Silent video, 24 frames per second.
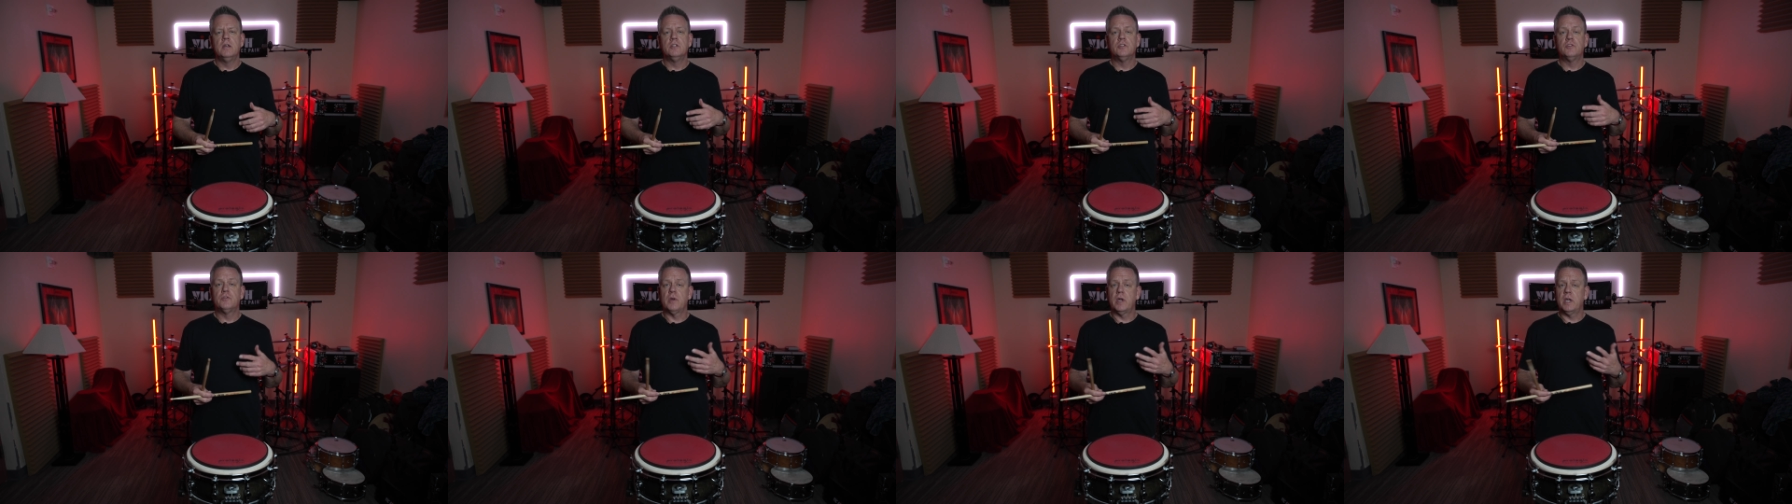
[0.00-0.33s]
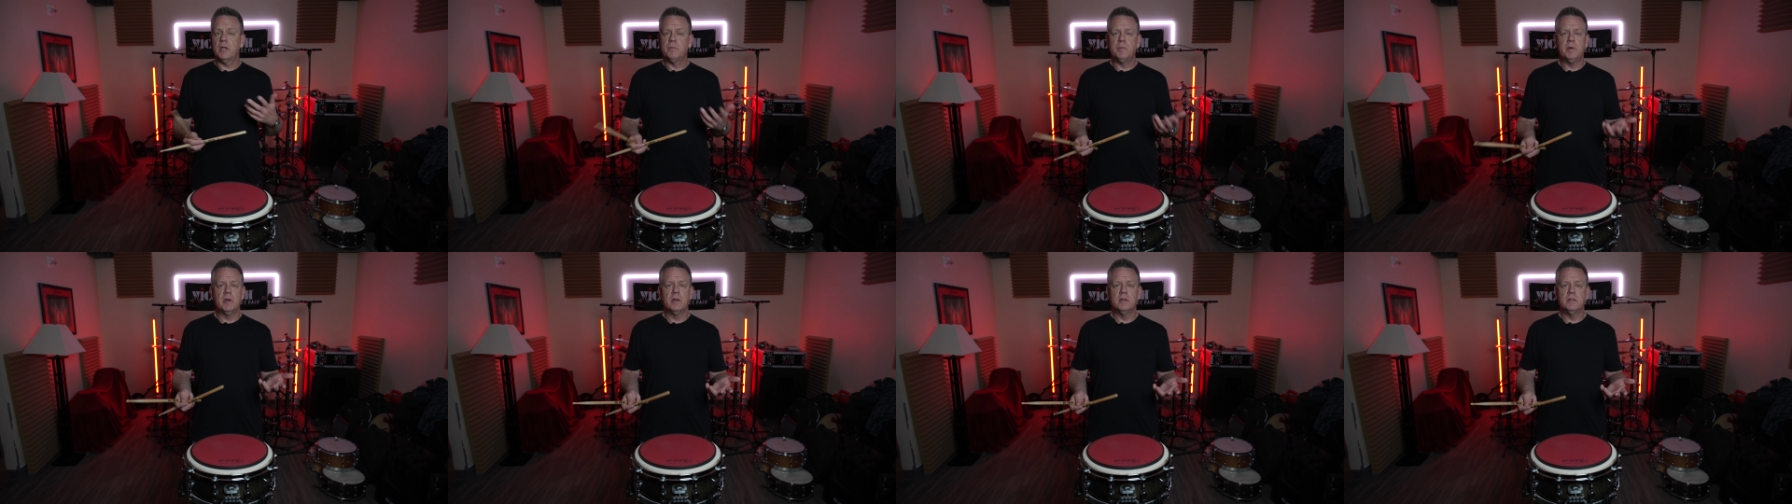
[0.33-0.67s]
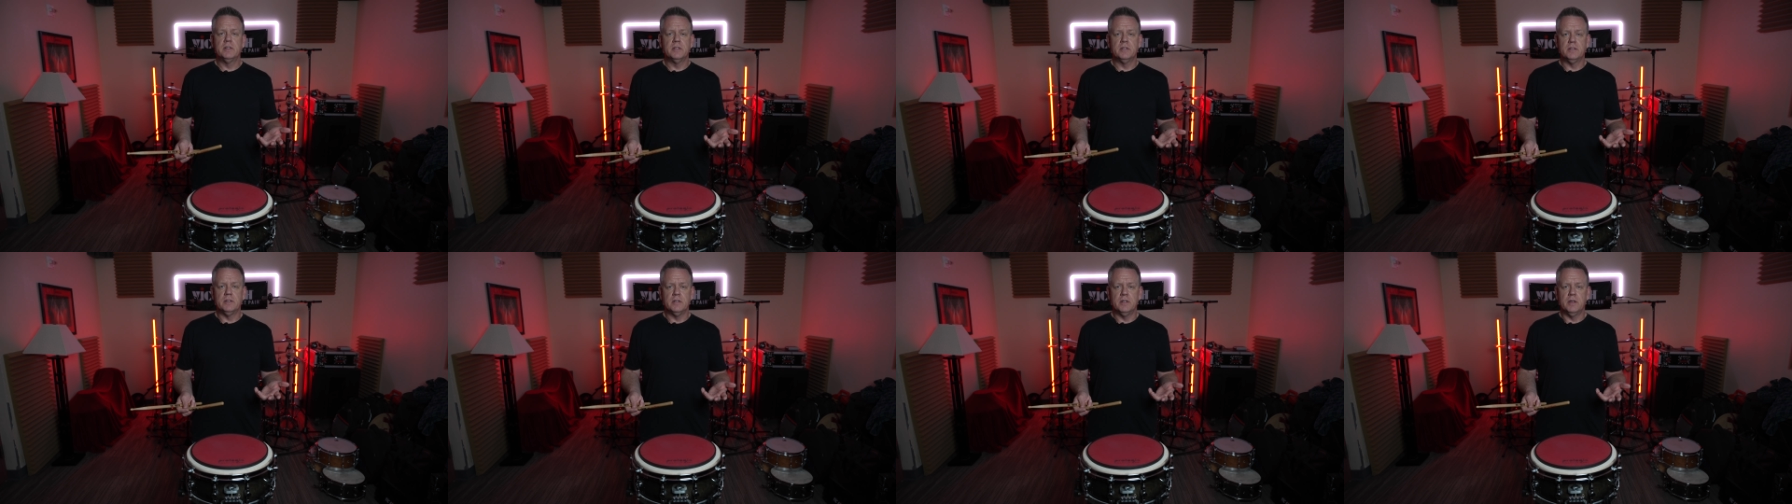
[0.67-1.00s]
Drag
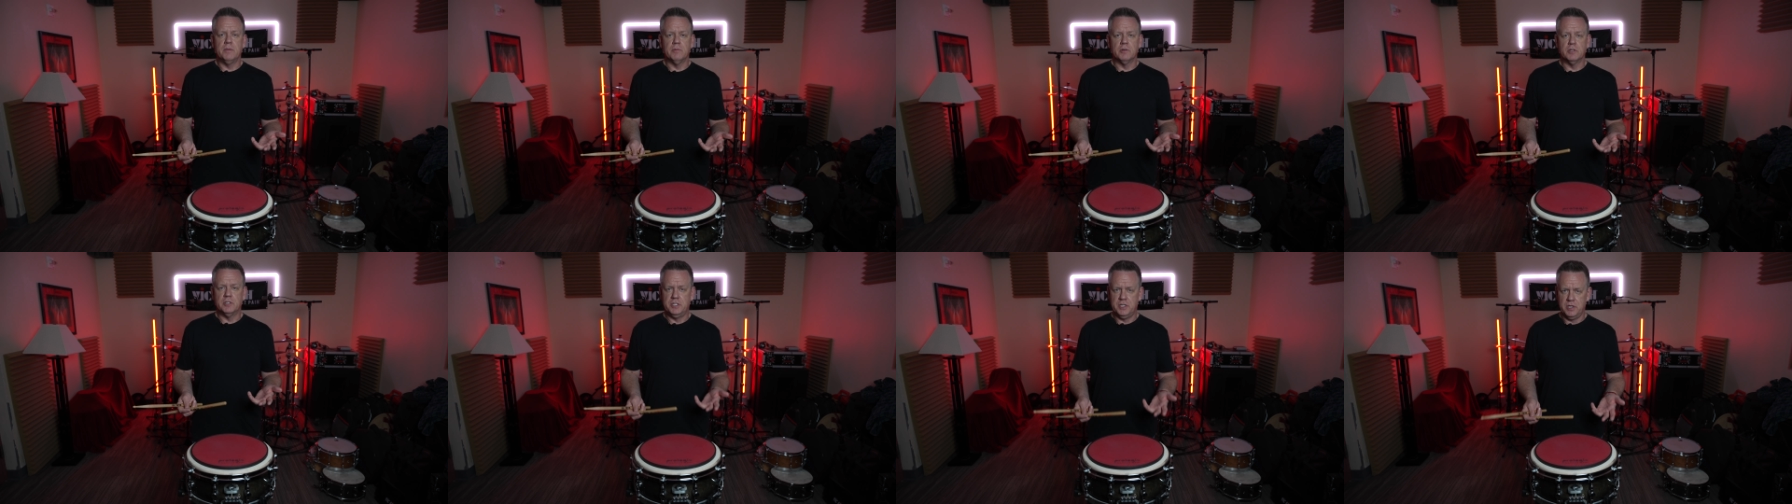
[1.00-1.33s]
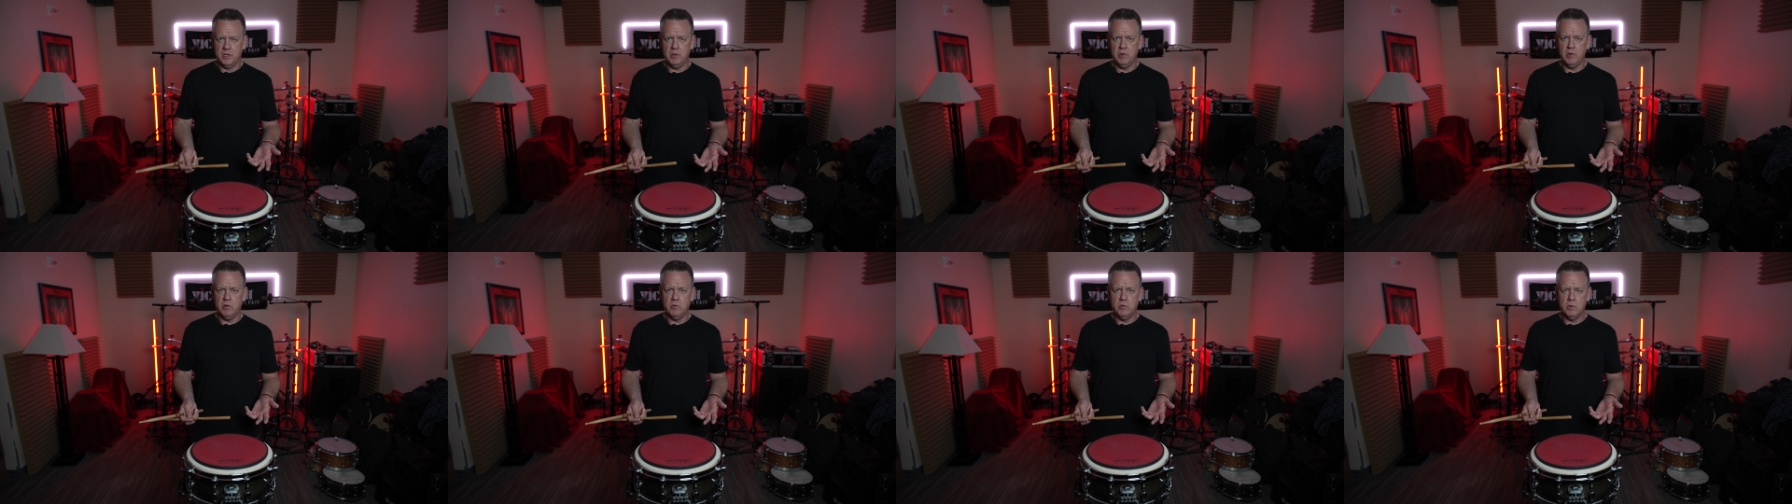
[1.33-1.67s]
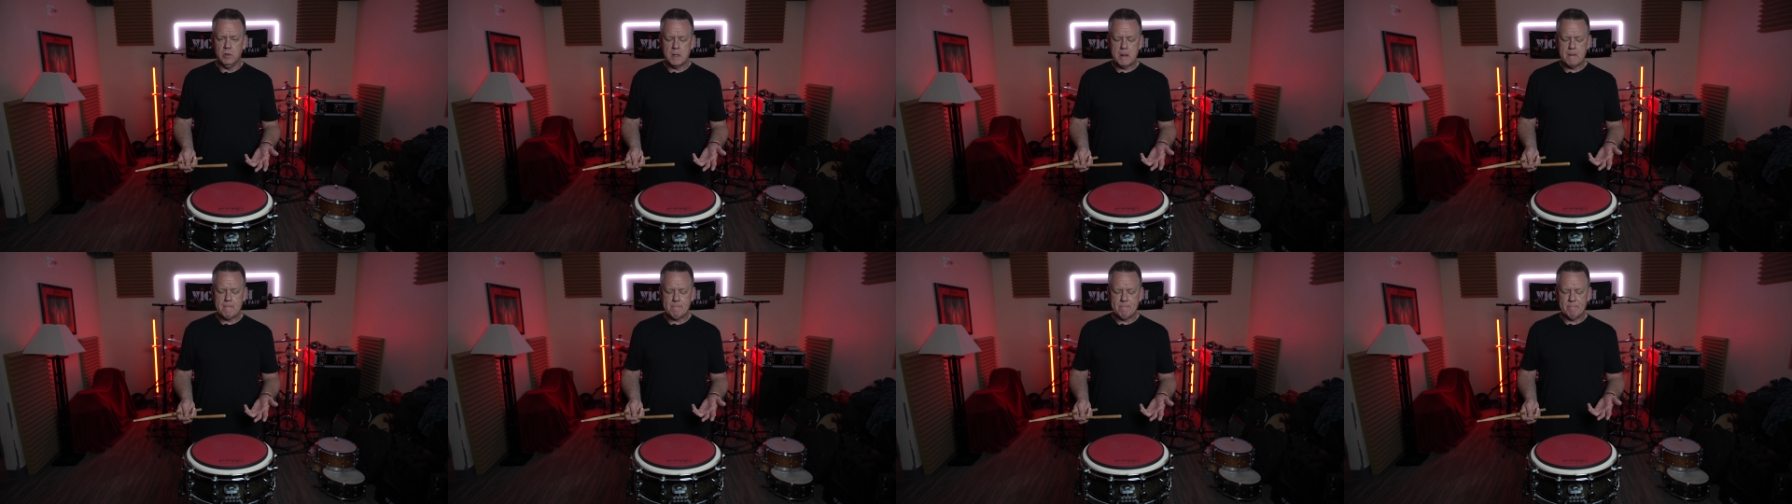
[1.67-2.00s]
paradiddle number
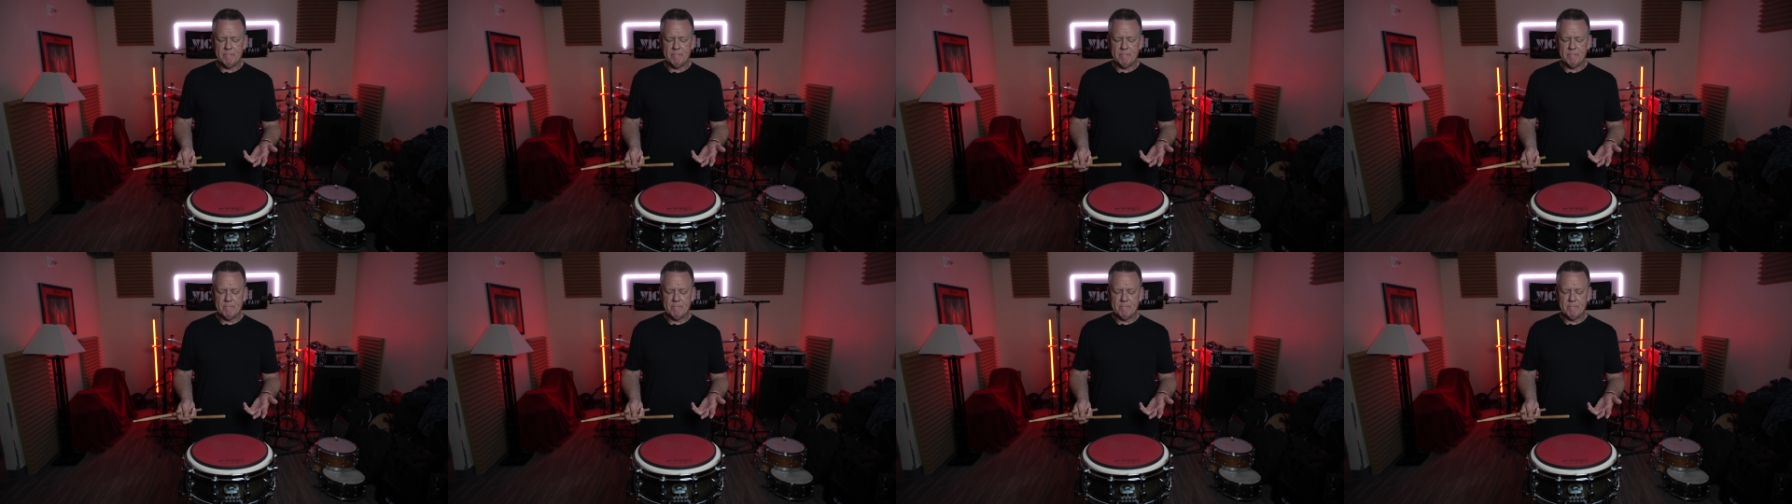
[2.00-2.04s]
two